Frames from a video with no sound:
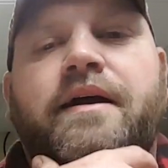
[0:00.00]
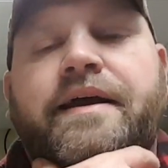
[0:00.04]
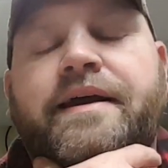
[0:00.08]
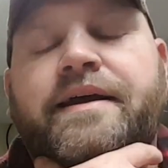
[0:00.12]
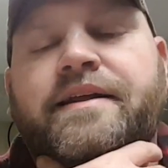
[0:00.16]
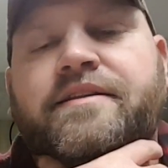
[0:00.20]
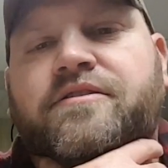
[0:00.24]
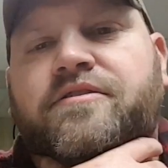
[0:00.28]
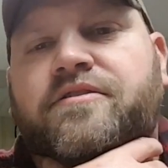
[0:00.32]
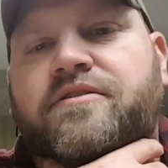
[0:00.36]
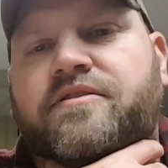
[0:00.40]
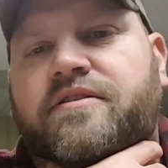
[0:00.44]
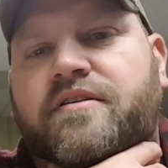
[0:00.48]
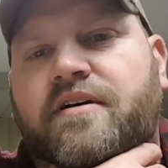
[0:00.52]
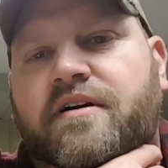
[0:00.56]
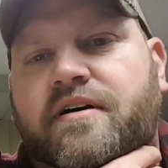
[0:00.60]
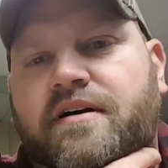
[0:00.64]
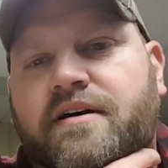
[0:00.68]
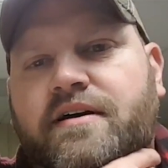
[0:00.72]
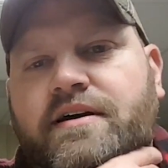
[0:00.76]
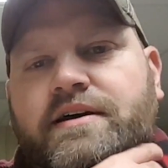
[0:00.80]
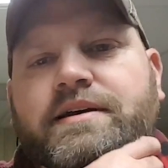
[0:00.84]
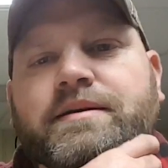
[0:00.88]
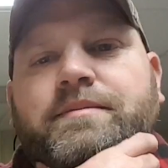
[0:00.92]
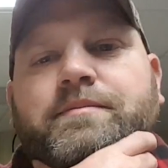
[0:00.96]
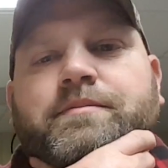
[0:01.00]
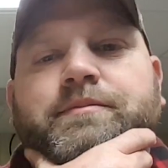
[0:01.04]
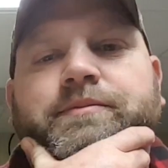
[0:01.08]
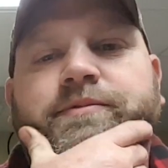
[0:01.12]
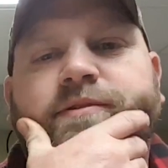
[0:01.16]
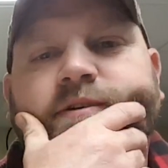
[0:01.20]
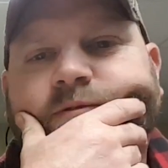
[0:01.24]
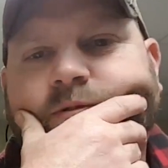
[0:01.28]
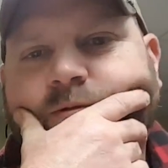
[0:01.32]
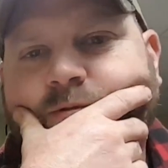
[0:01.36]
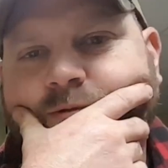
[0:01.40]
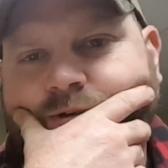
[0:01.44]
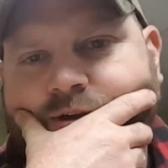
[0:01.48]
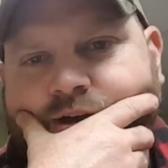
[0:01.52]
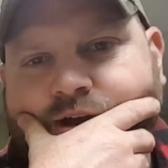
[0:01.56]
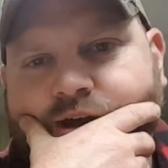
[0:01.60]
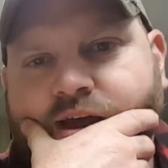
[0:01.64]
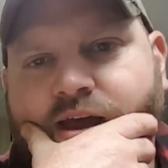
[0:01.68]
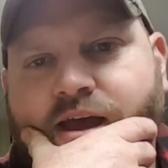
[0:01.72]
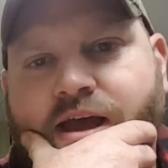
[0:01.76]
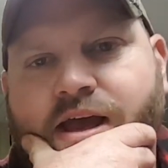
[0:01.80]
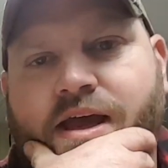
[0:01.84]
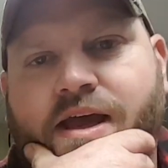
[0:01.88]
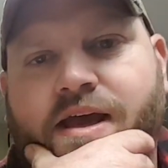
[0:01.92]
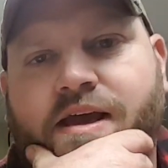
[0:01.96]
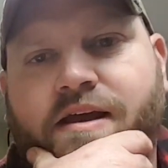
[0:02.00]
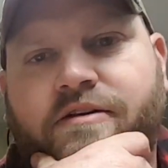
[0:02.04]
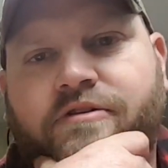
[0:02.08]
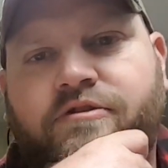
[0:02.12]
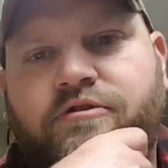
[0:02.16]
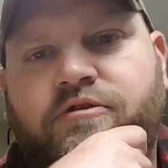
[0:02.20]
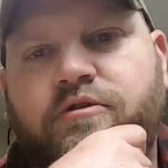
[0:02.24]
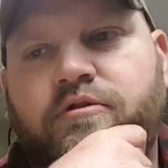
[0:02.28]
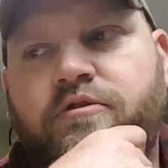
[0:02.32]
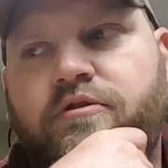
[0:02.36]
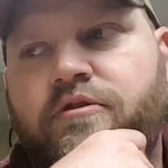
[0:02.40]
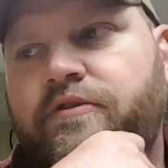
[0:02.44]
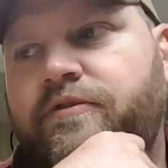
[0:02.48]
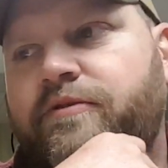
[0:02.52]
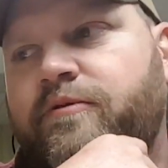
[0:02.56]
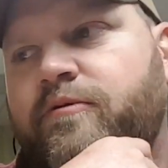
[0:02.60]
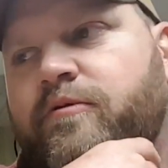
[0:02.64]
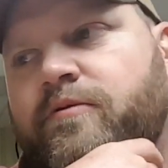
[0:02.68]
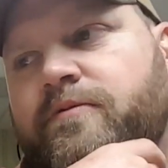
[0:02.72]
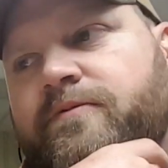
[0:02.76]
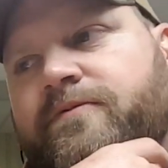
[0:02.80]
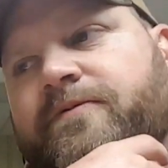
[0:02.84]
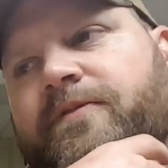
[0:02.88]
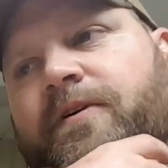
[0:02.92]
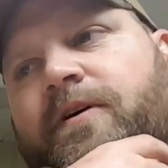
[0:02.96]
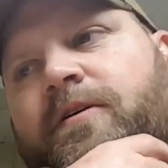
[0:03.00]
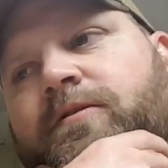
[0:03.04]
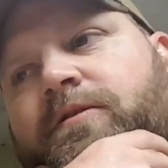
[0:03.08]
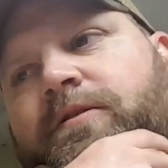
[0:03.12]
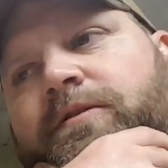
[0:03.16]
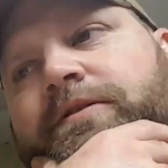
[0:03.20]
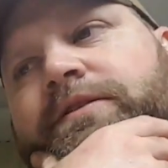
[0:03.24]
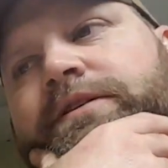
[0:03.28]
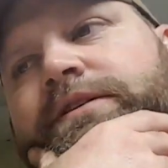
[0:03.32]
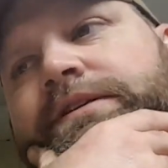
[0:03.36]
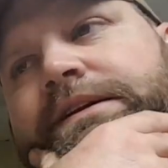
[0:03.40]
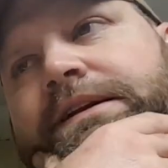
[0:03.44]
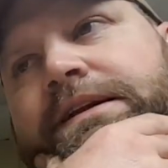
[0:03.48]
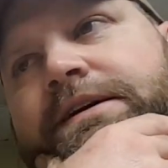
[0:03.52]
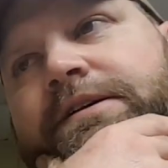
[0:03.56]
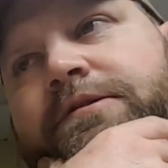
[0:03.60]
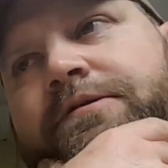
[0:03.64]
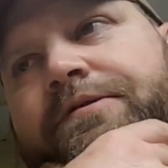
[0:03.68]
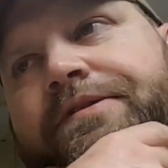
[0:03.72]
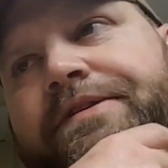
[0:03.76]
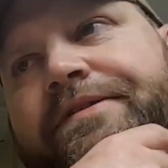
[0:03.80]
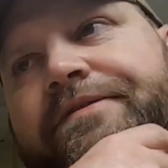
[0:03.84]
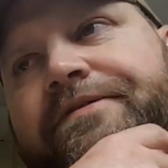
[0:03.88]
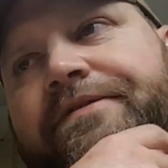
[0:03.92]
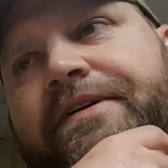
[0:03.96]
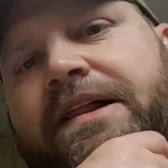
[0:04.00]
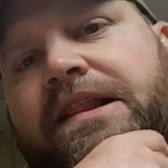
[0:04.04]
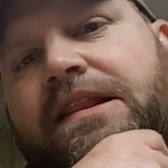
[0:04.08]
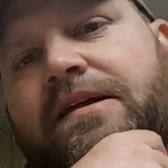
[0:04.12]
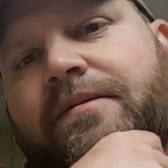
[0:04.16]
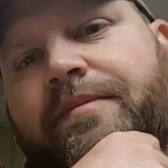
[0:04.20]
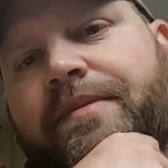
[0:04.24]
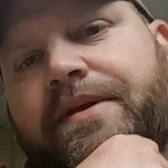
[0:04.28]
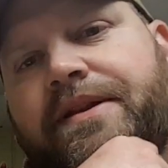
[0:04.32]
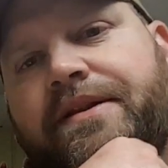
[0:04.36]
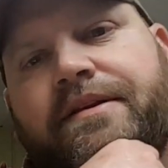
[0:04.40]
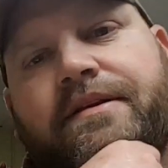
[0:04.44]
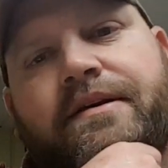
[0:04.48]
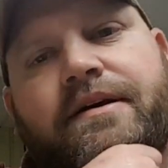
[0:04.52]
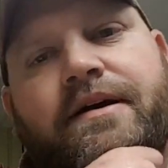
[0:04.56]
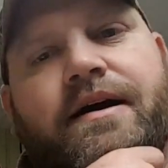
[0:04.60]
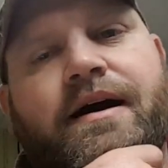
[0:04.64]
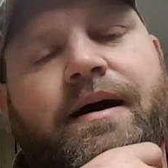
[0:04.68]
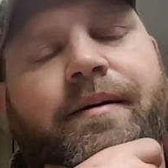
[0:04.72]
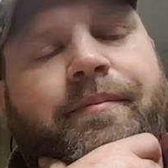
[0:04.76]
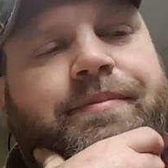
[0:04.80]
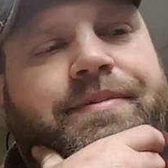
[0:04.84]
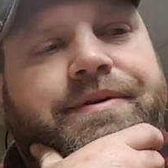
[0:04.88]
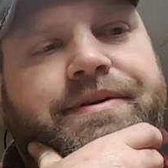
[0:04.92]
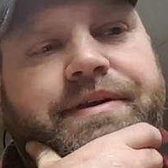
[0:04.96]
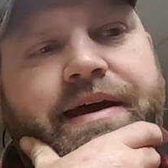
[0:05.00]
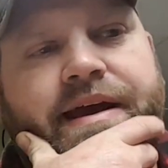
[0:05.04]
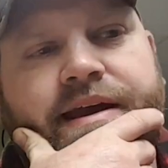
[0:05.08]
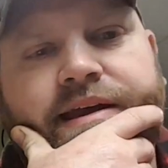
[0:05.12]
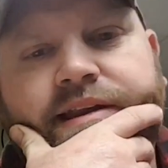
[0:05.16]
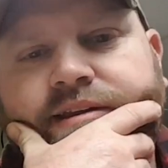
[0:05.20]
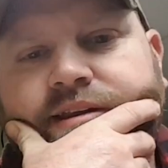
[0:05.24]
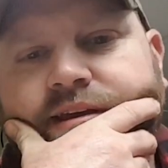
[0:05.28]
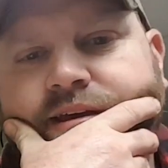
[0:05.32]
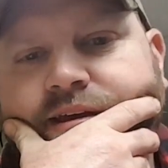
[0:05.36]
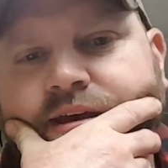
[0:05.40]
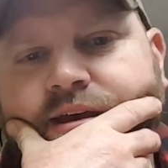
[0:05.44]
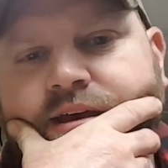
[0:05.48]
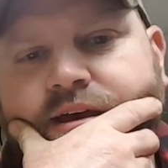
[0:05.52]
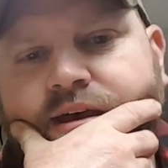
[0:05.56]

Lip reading: It's time for a 224 Valkyrie Load Development update.